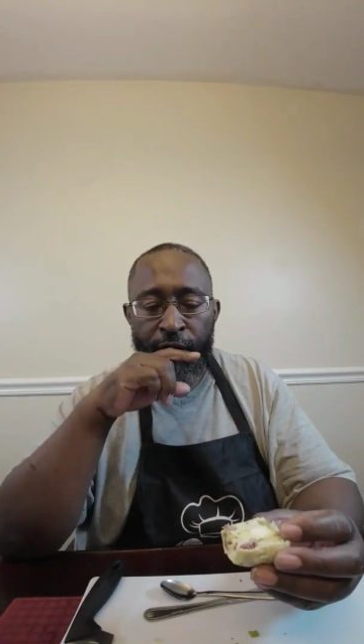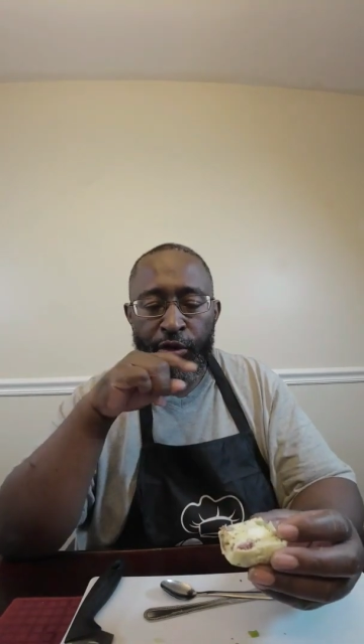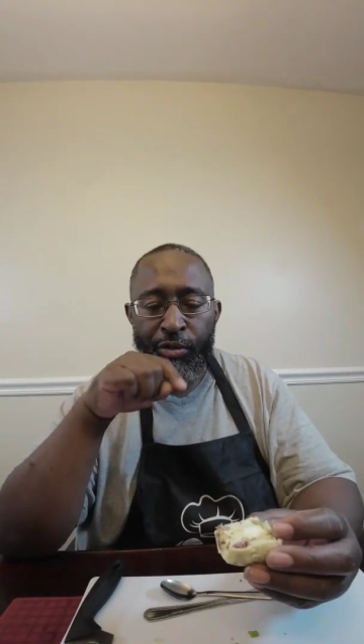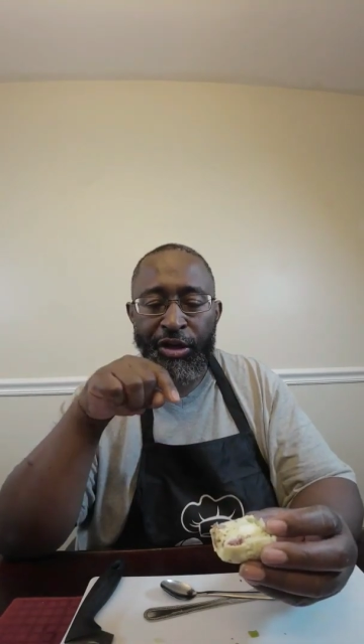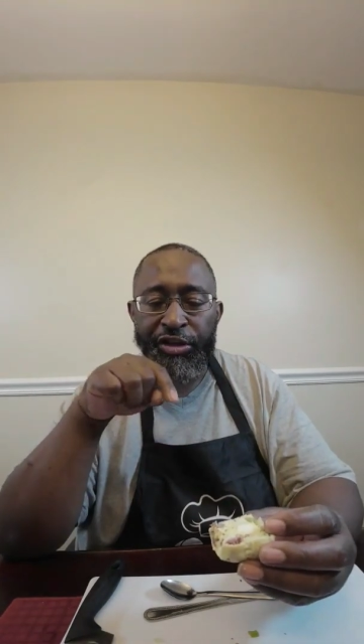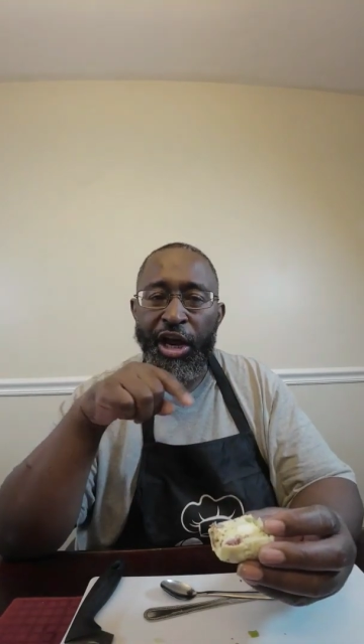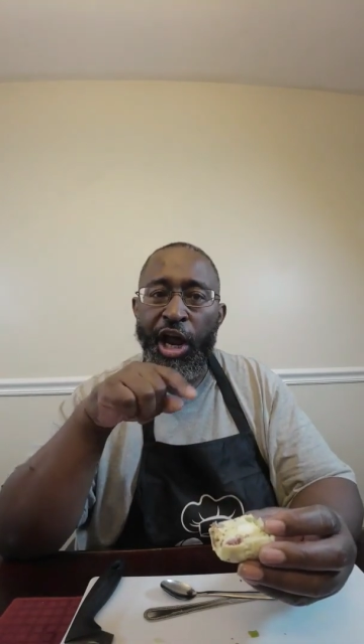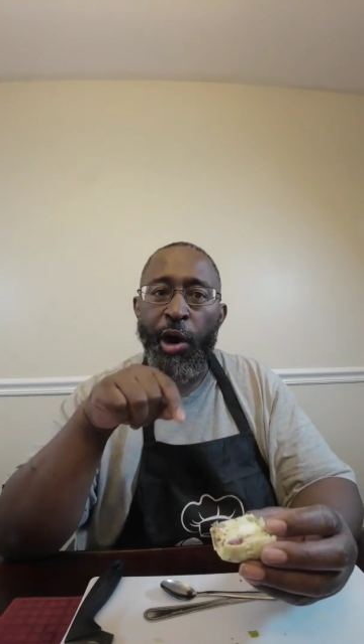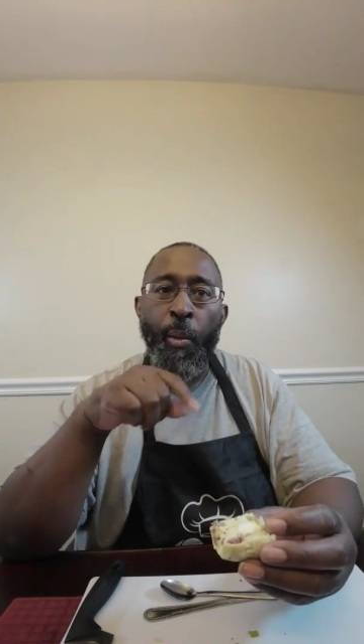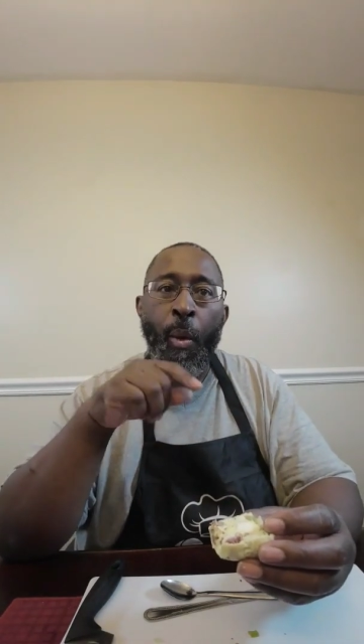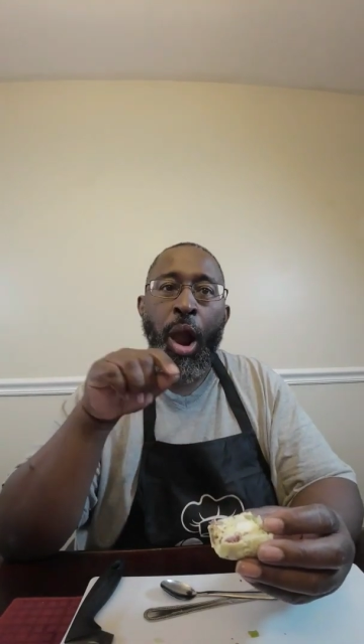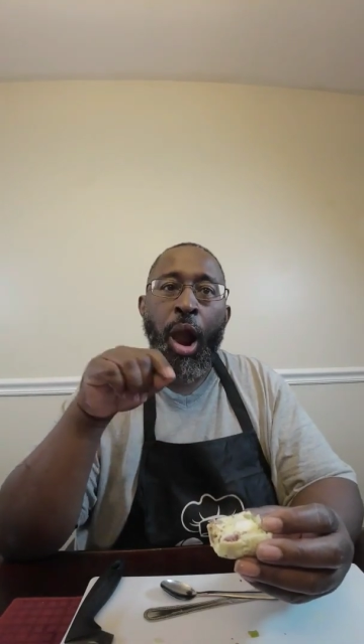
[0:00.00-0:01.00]
You can tell
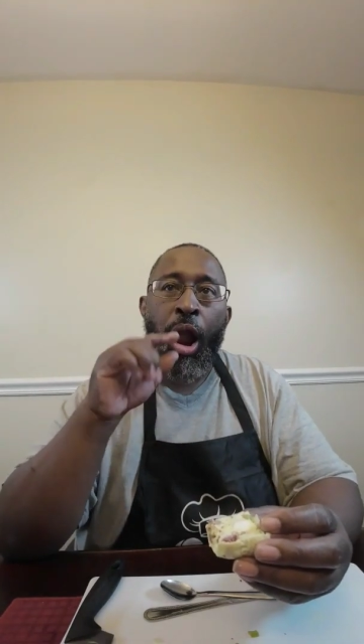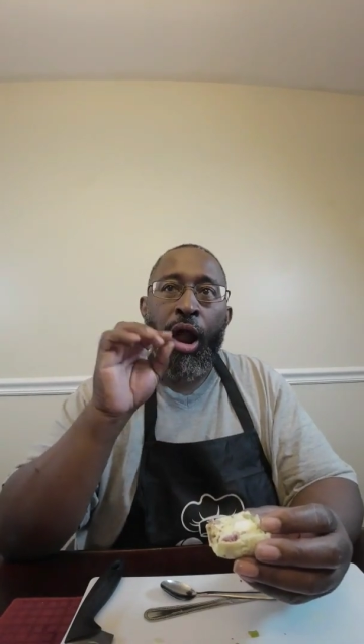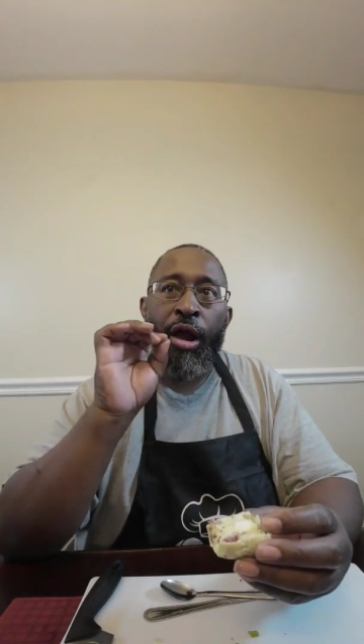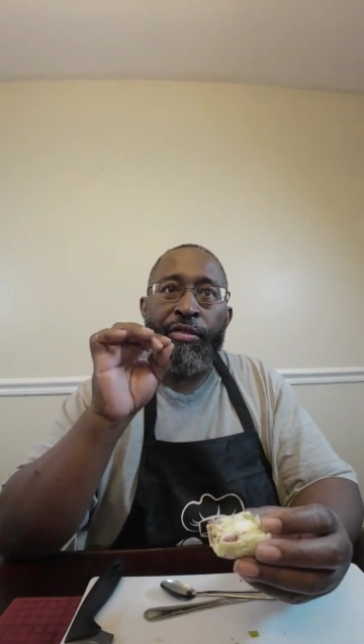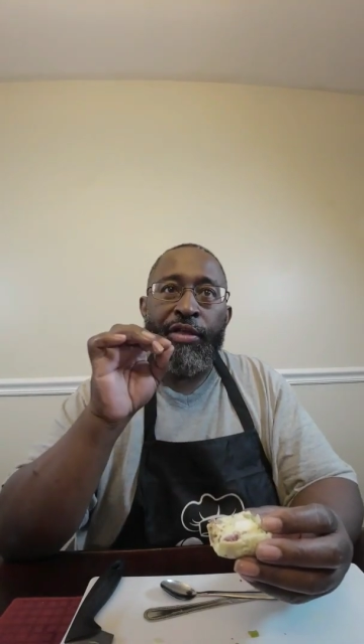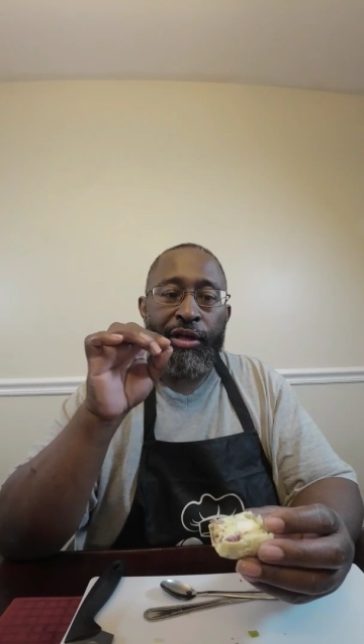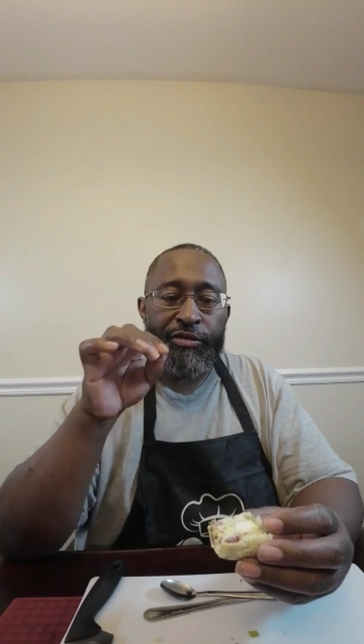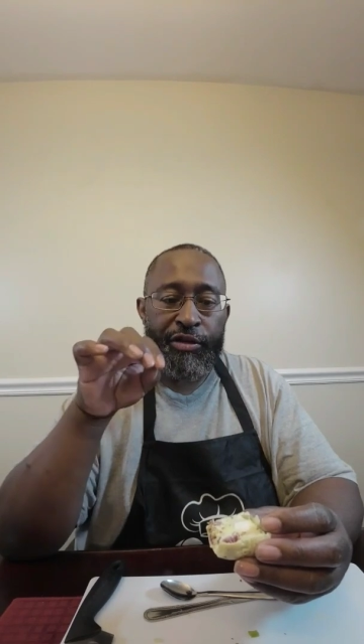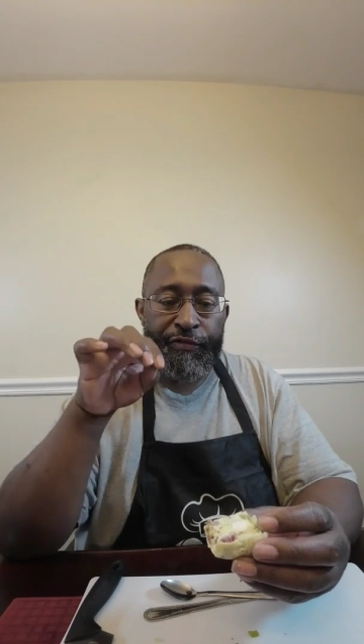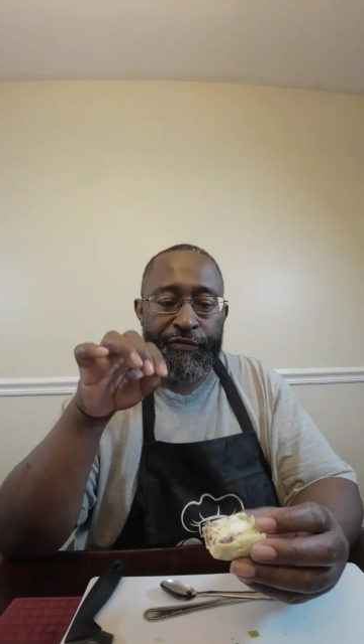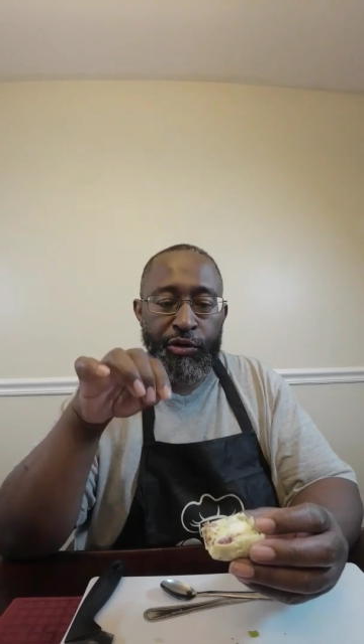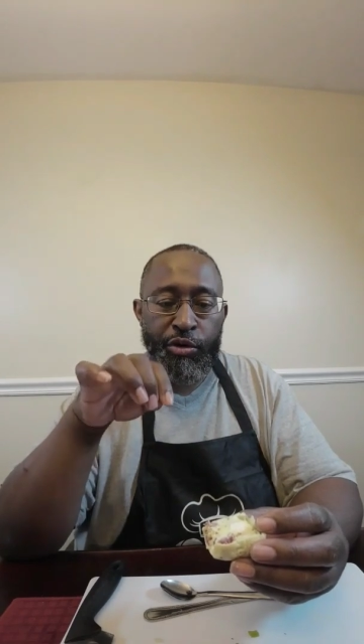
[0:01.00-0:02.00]
that the
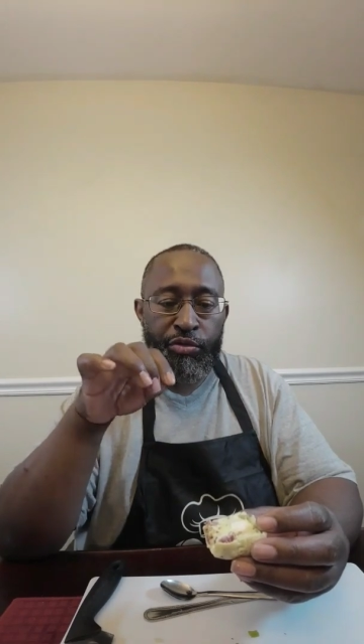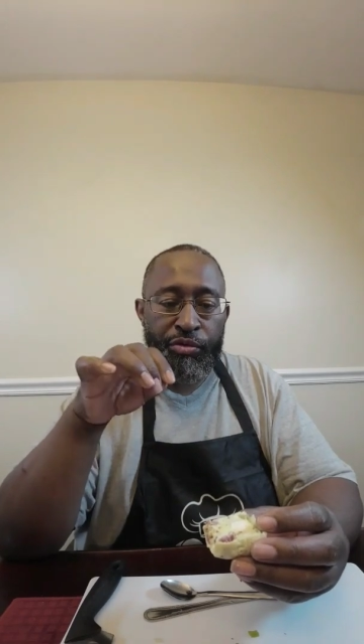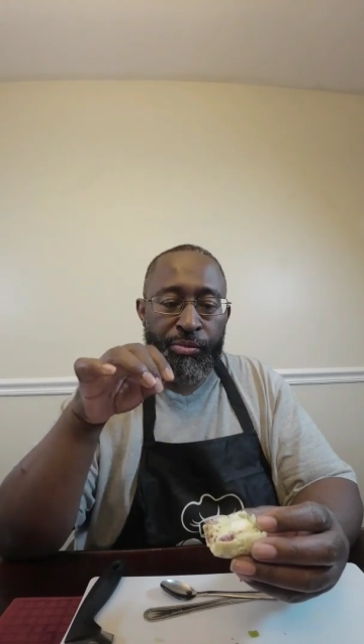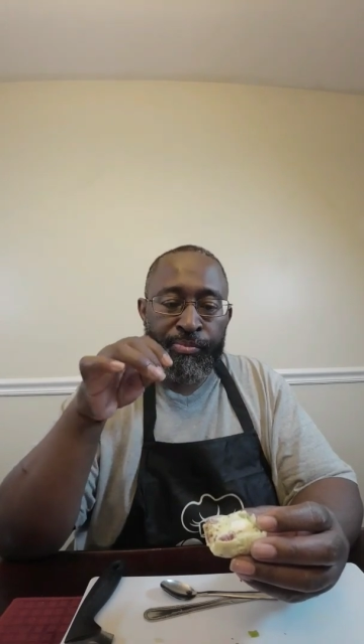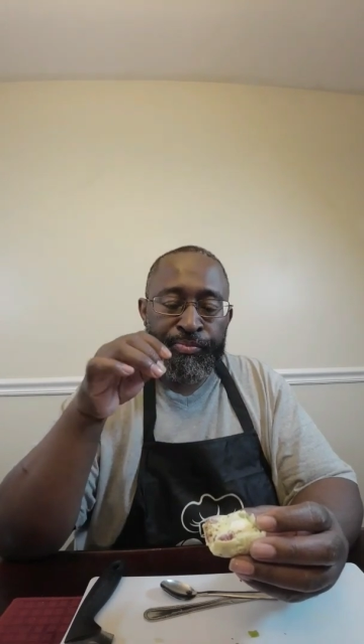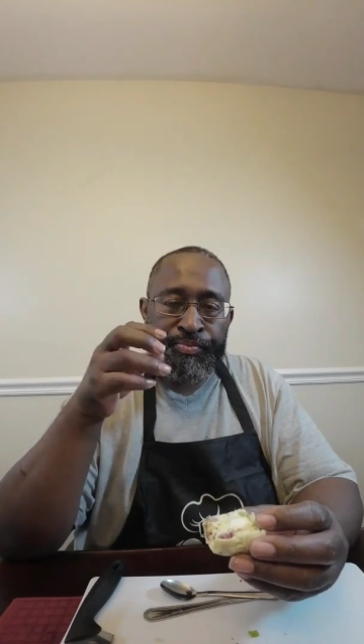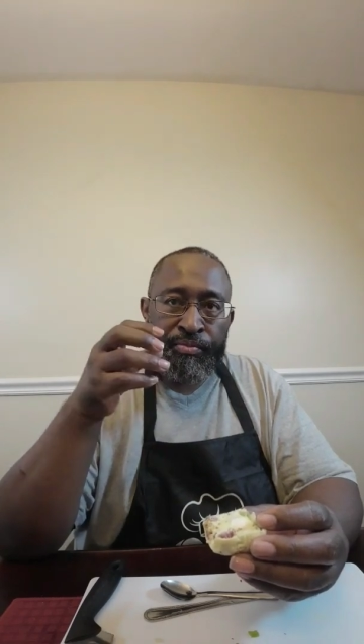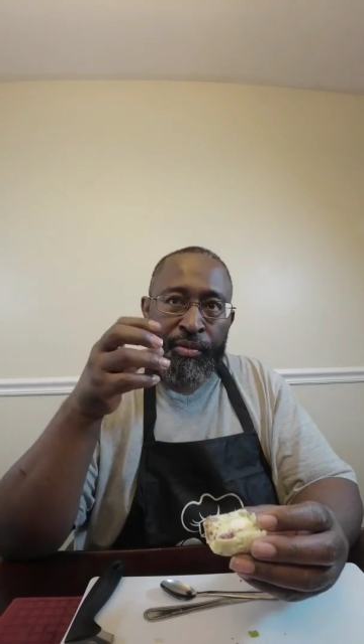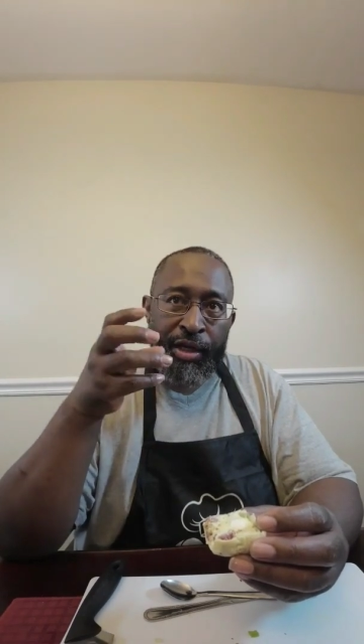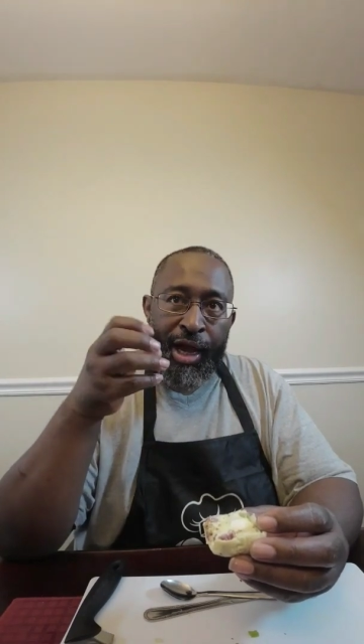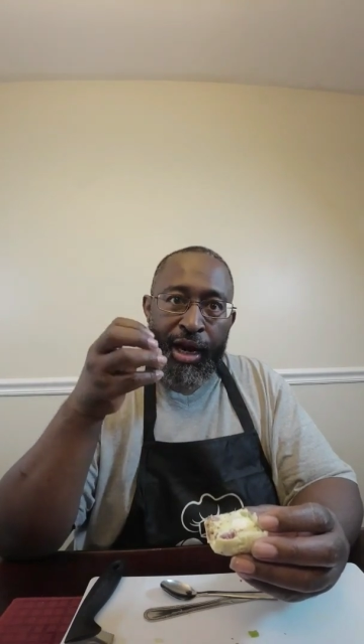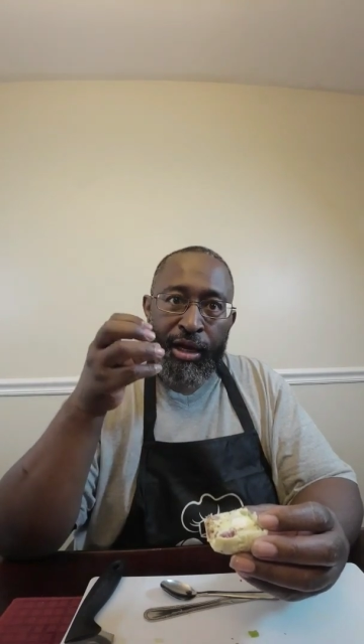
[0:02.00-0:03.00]
food
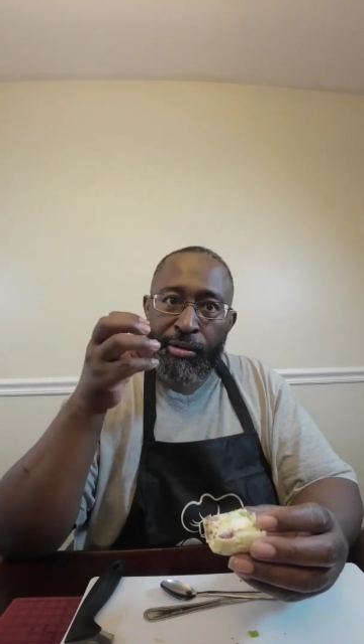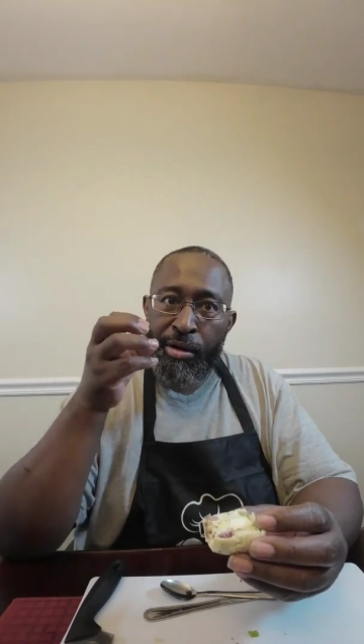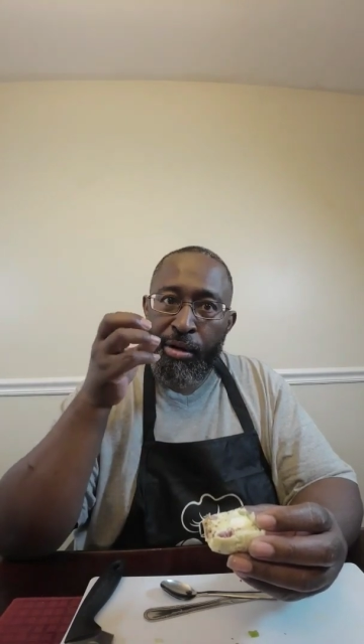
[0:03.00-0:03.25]
kind